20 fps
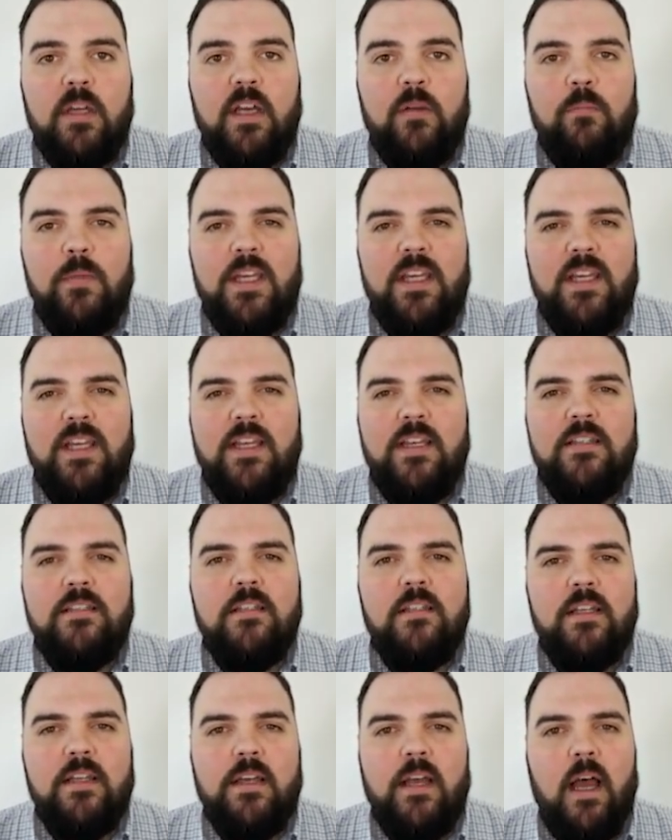can be
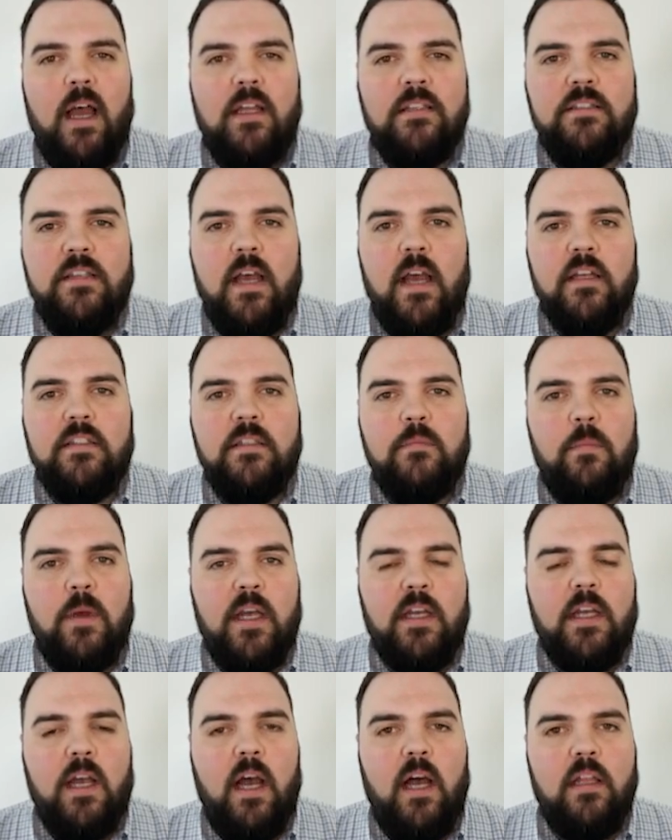easily contacted by
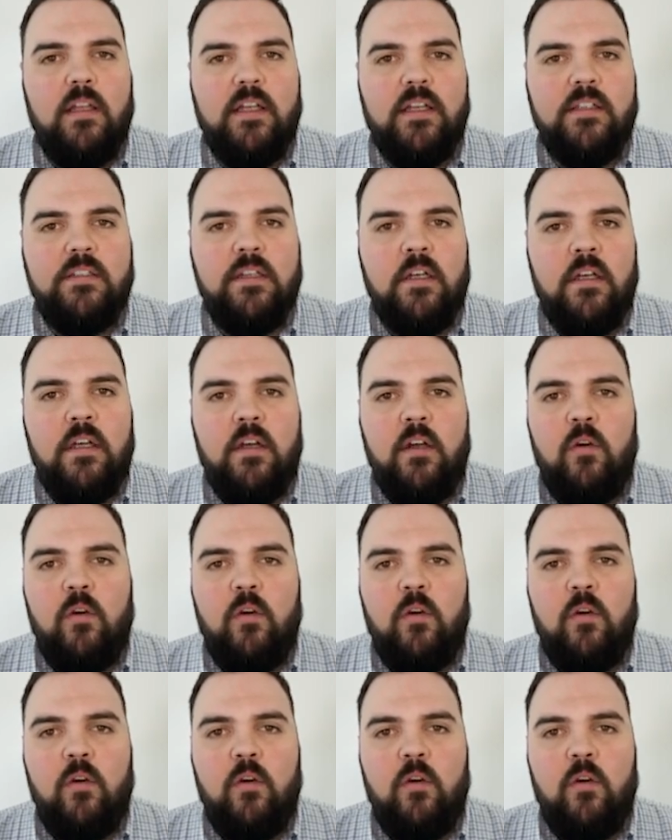colleagues